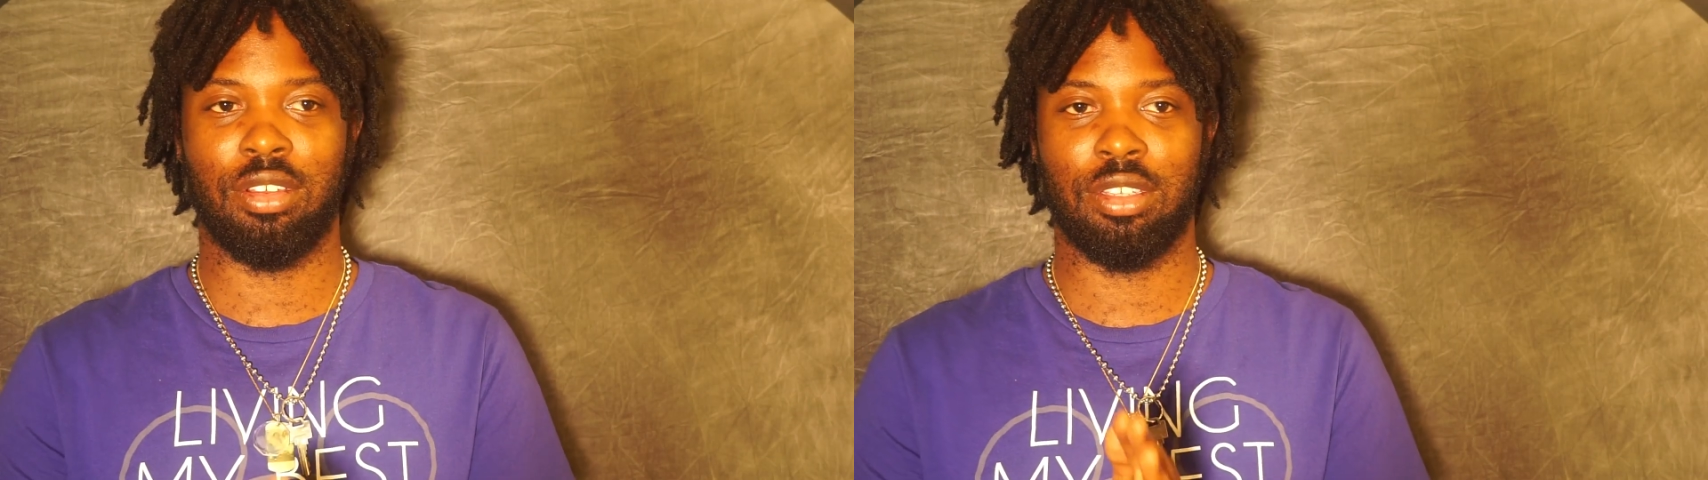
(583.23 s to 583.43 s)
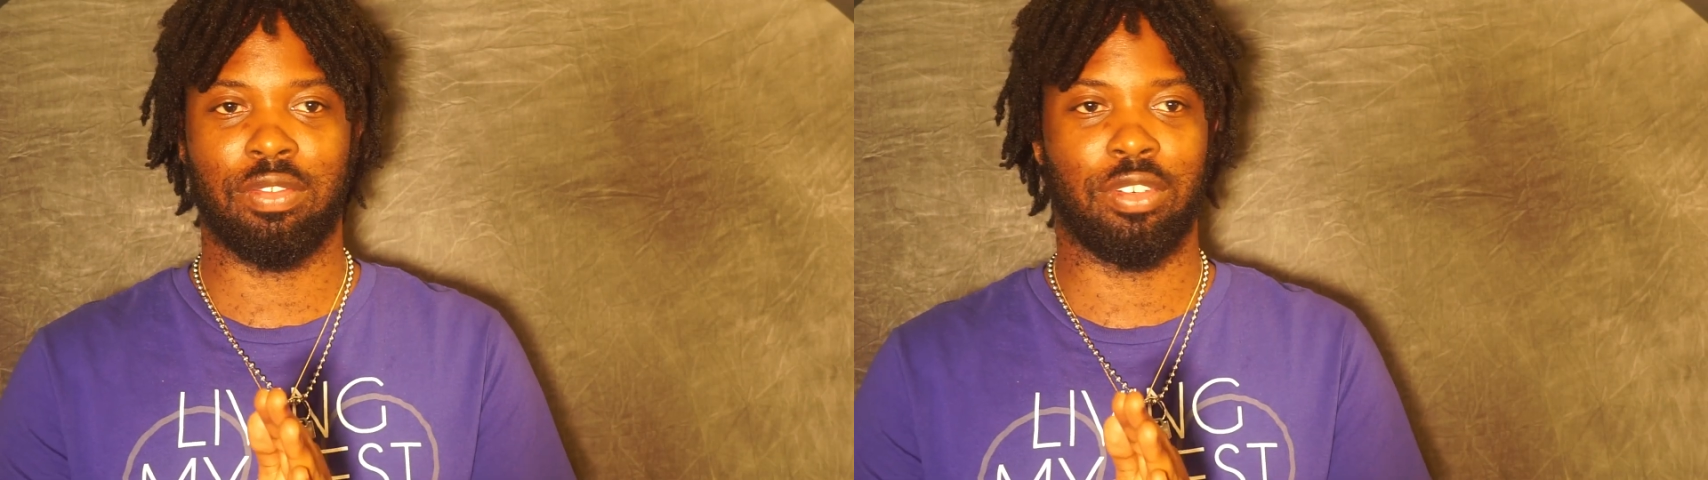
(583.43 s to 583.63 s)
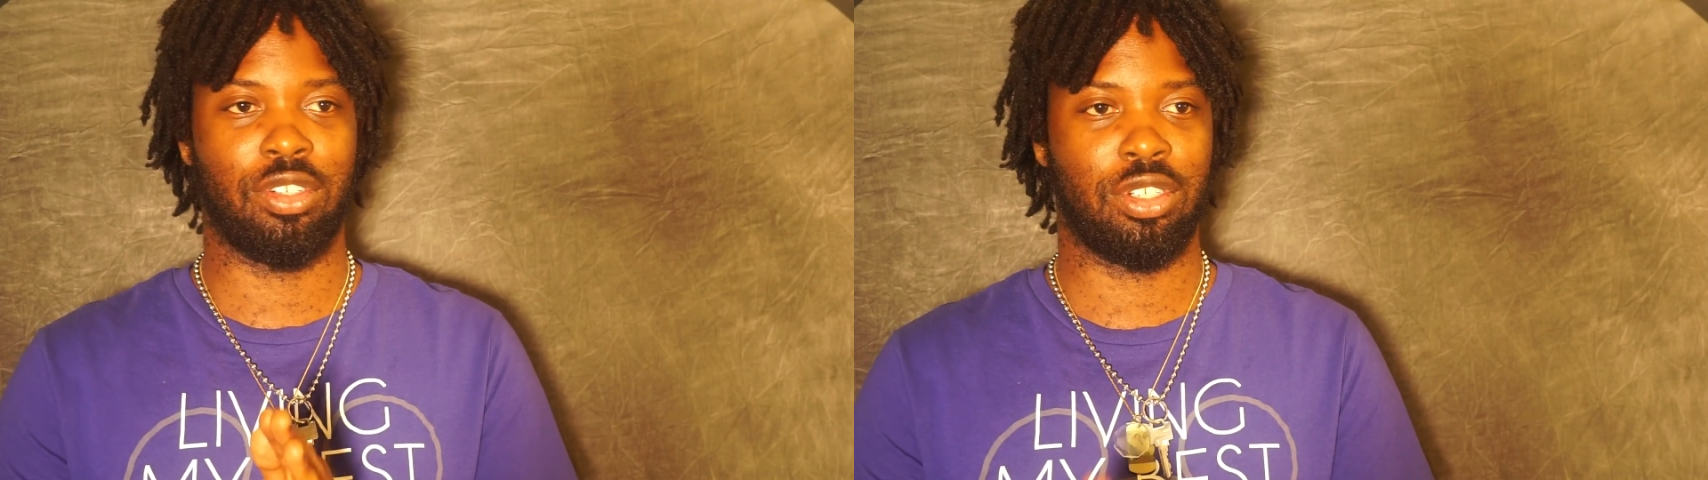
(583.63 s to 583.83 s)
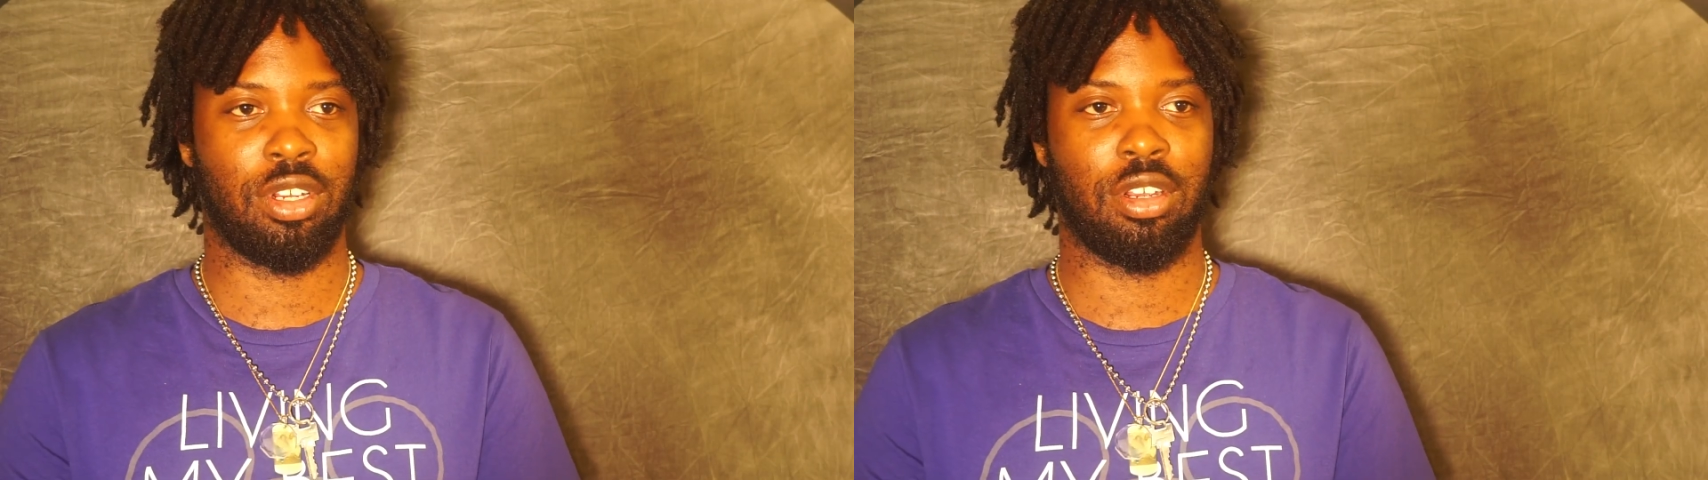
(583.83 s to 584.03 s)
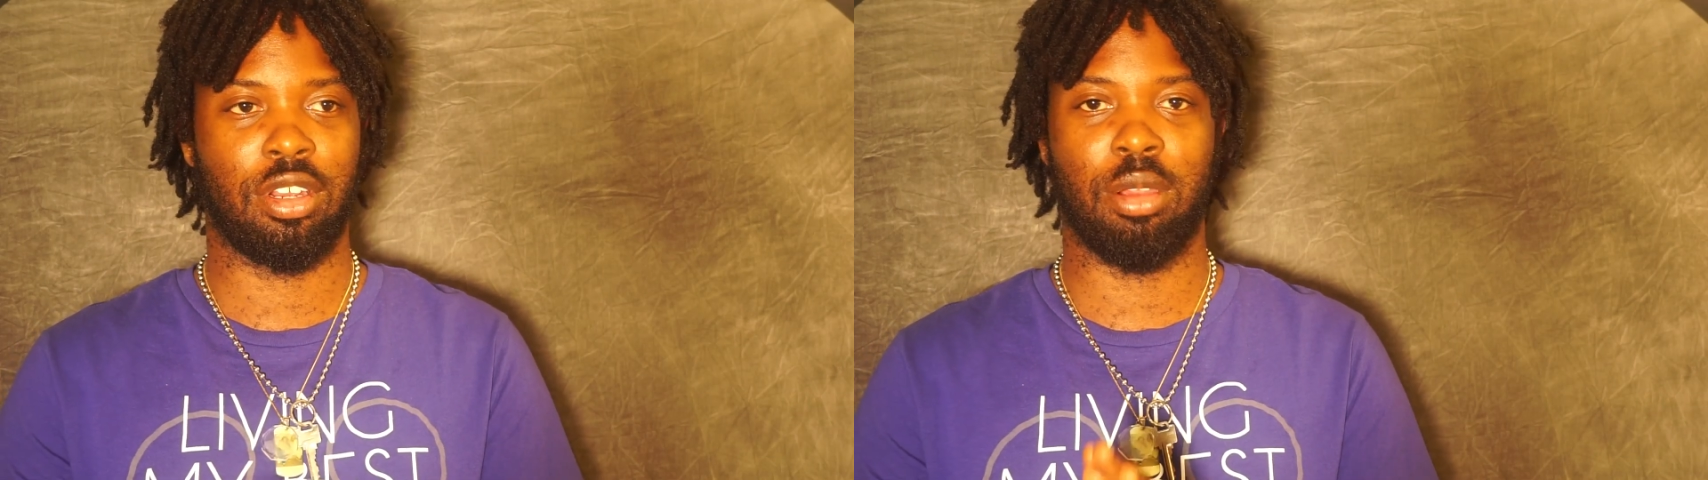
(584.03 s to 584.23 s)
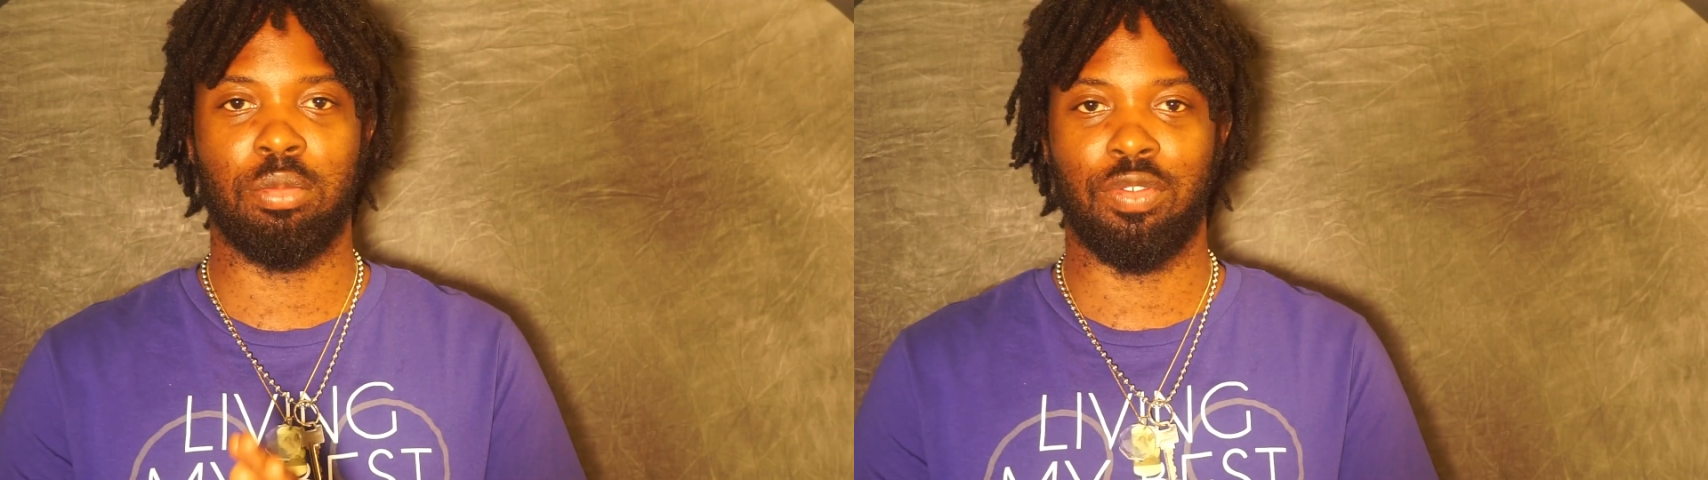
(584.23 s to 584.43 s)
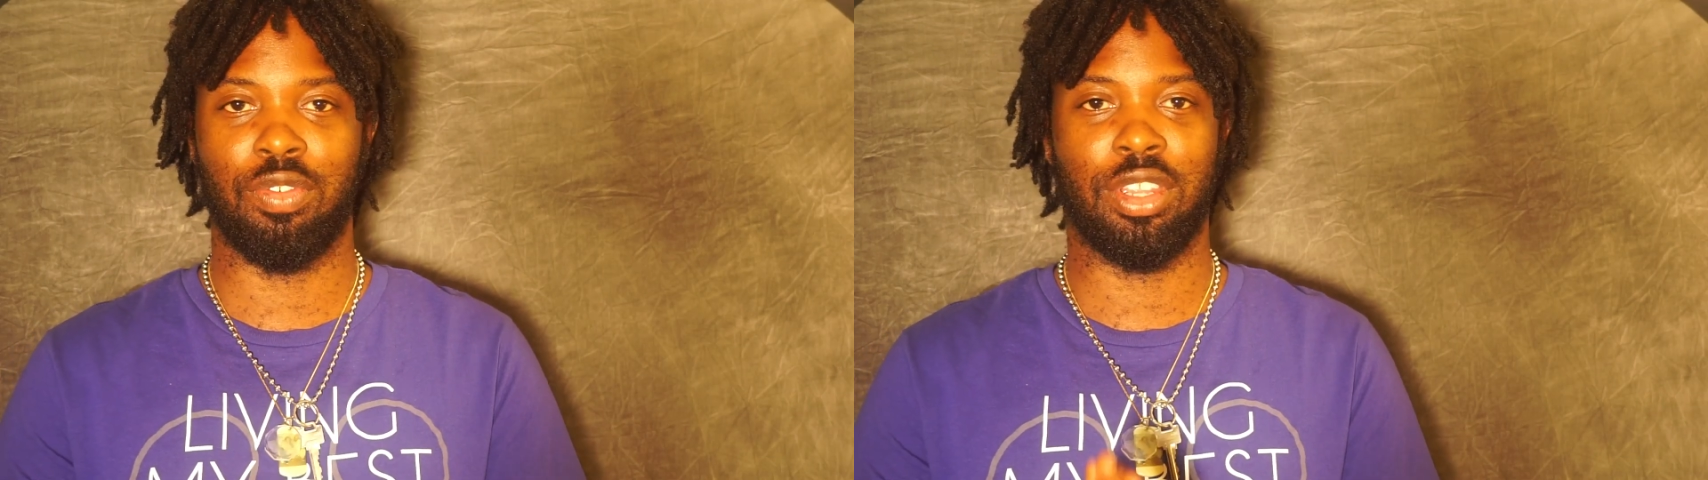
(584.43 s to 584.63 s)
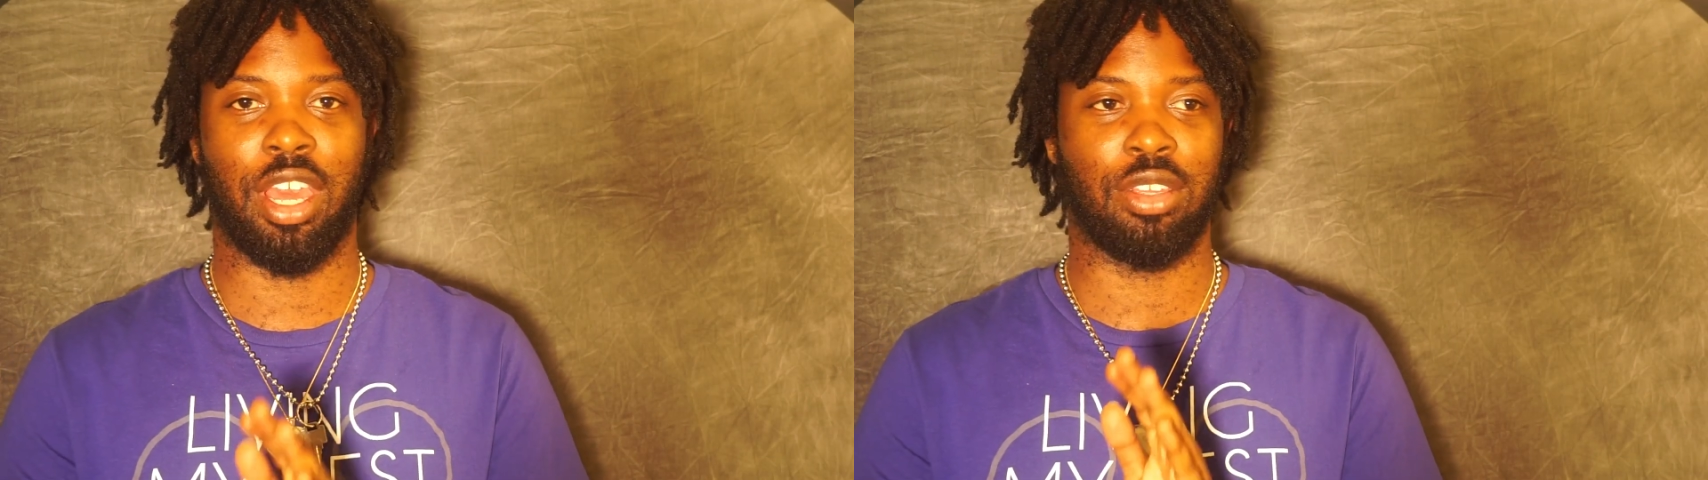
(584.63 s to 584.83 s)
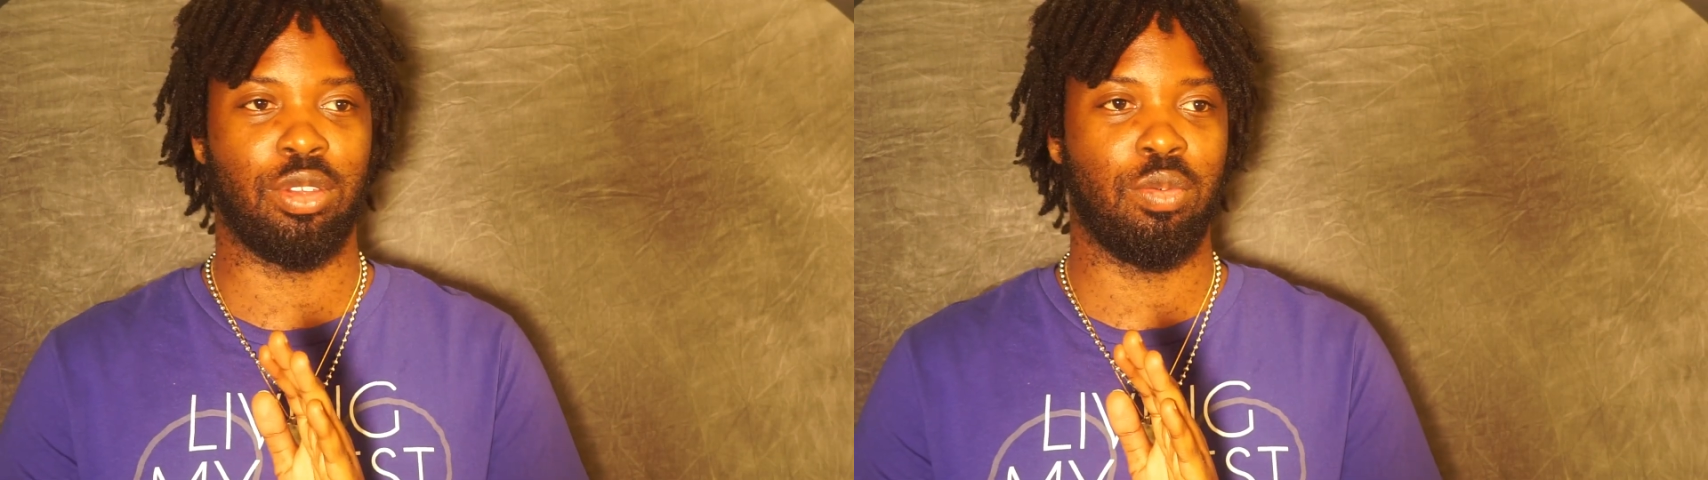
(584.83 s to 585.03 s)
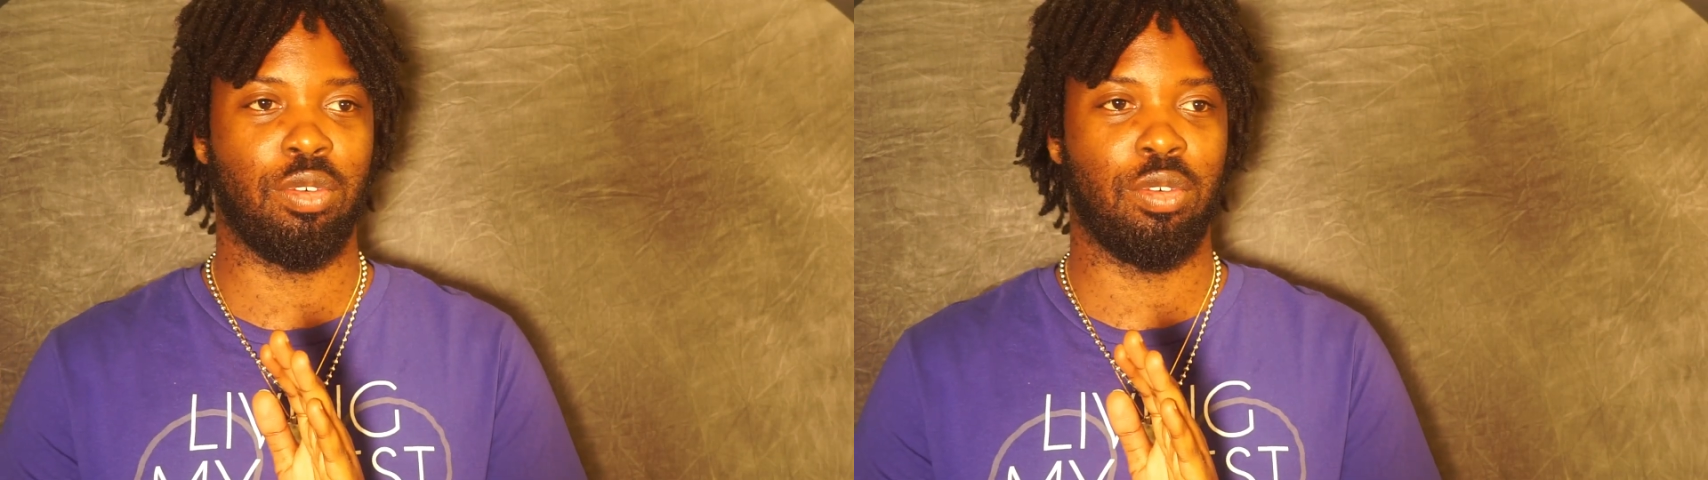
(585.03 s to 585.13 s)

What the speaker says: is for sure a movie that you